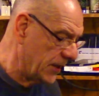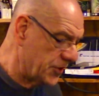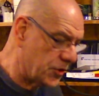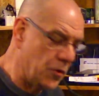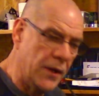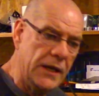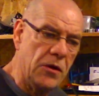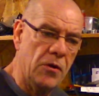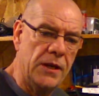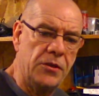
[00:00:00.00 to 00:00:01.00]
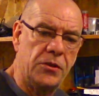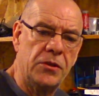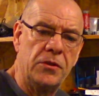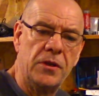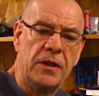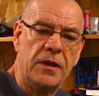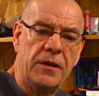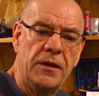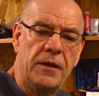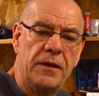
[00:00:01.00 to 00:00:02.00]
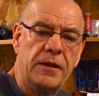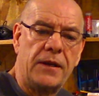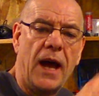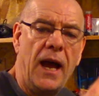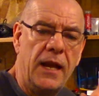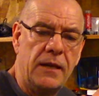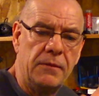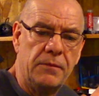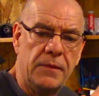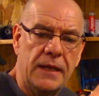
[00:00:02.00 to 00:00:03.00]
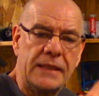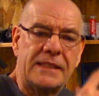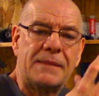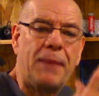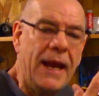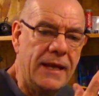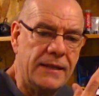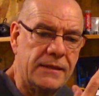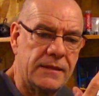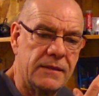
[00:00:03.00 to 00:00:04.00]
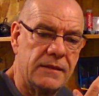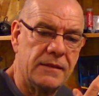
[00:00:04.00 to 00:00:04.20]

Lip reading: So when they go into time and space,